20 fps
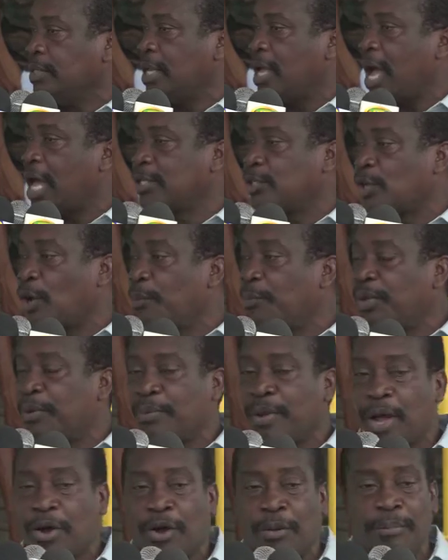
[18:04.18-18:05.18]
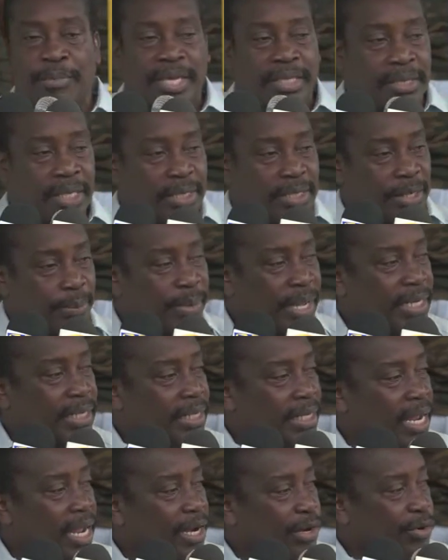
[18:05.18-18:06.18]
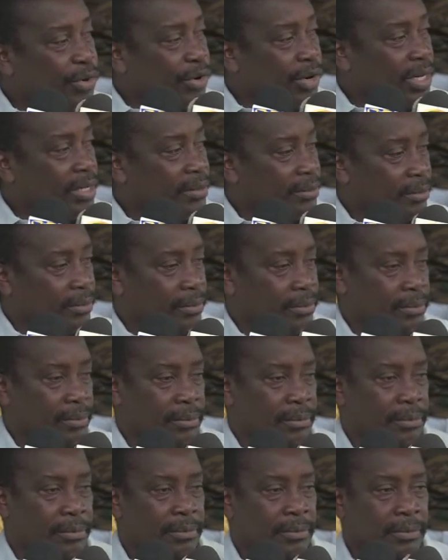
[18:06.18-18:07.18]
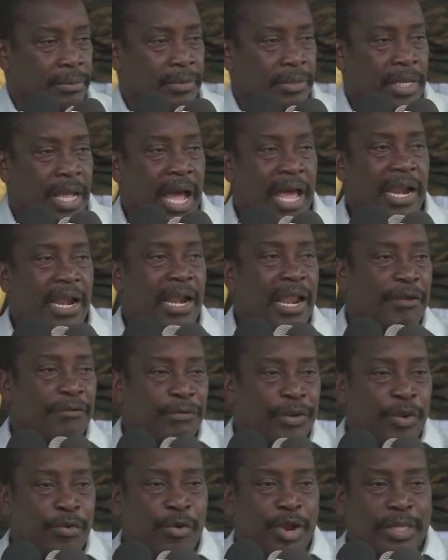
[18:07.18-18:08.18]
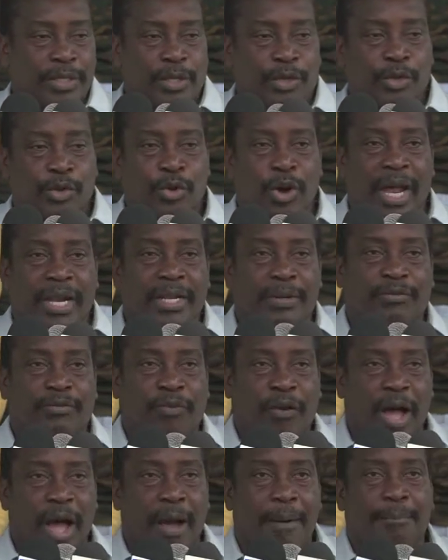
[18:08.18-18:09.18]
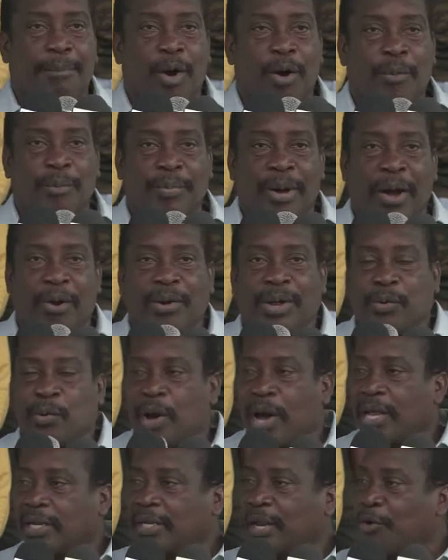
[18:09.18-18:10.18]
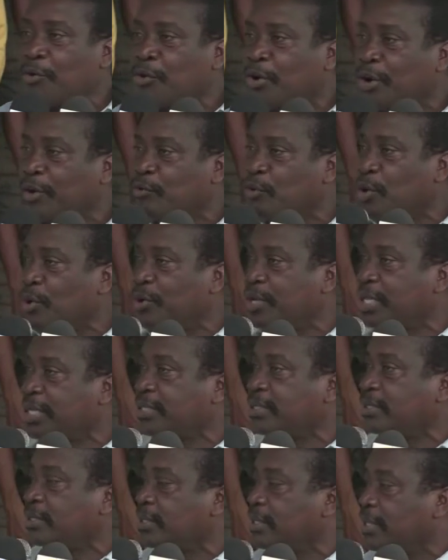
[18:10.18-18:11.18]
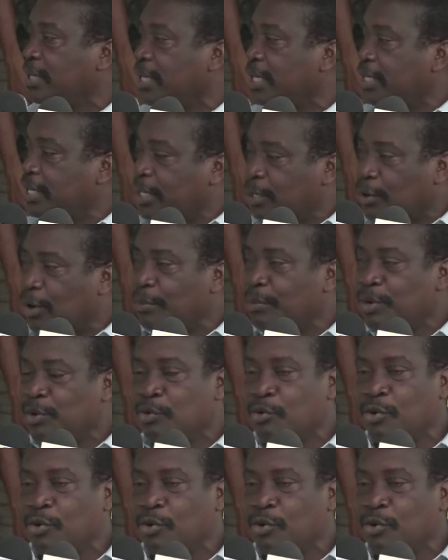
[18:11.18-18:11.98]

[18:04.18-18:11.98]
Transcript: And some people are going to mix the cement in the road. And left the residue and it farm bump and when water run around it, it dig up the